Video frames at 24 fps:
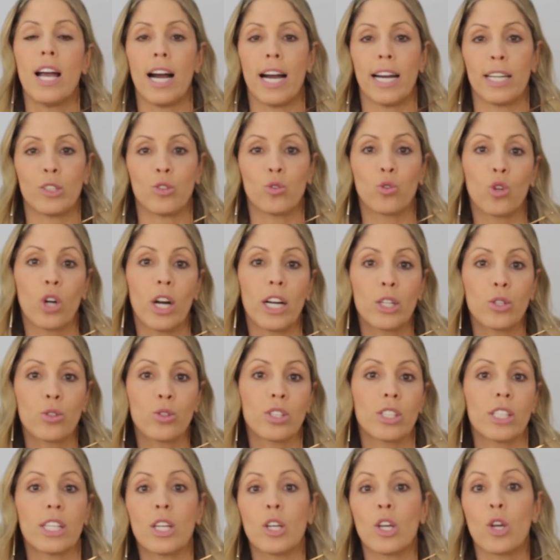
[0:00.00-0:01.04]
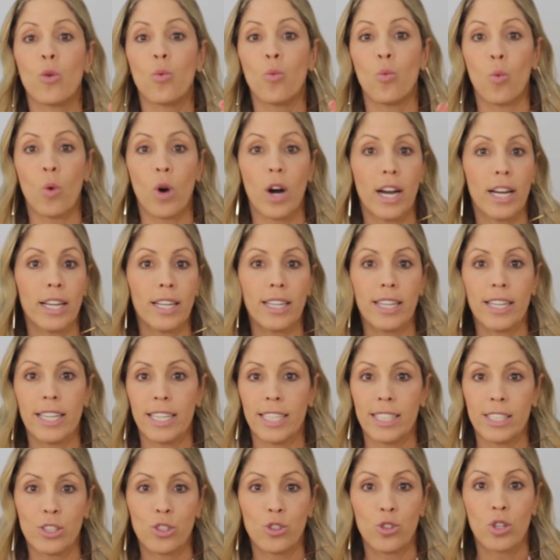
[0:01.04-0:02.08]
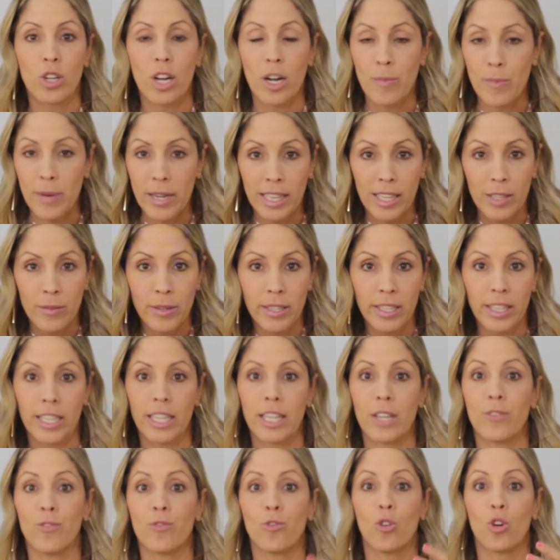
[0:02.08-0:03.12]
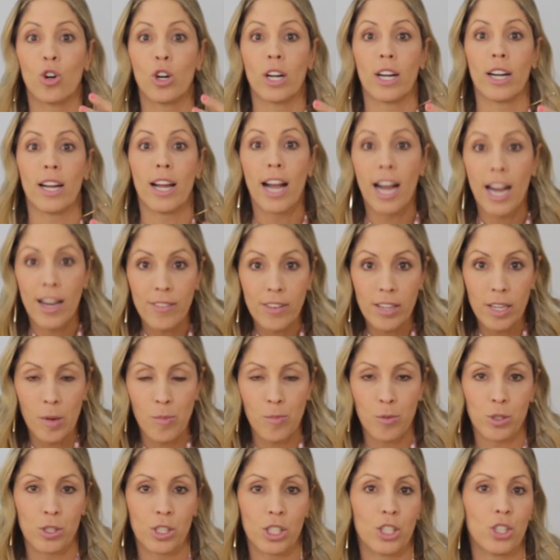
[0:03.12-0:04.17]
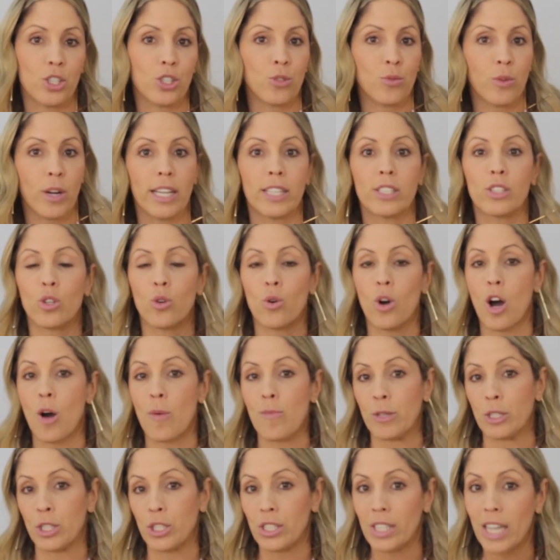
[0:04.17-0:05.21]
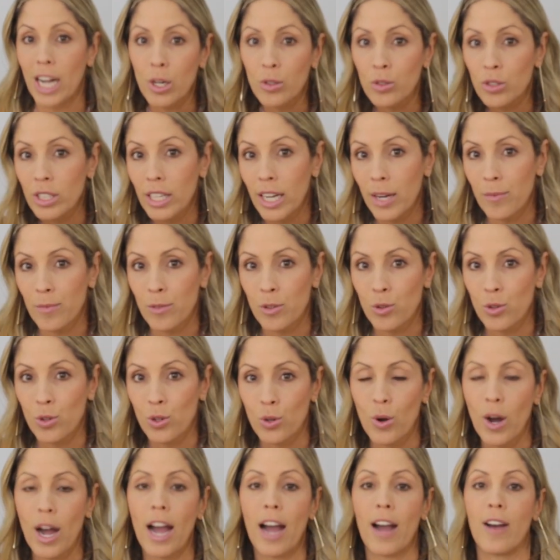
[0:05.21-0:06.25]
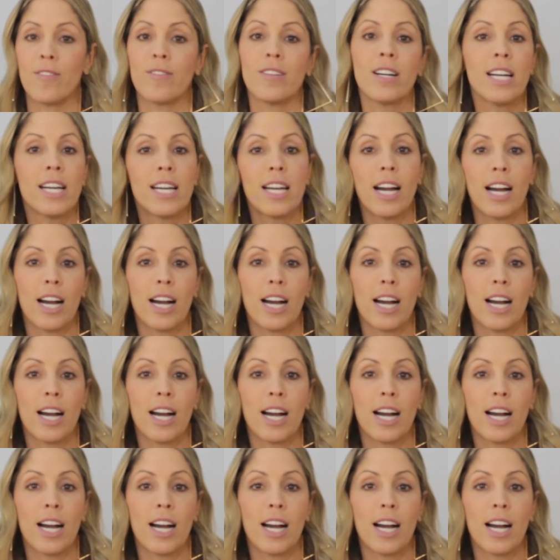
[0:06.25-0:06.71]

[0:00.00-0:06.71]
I try to see what is your availability for having a procedure, right? So how much downtime do you have?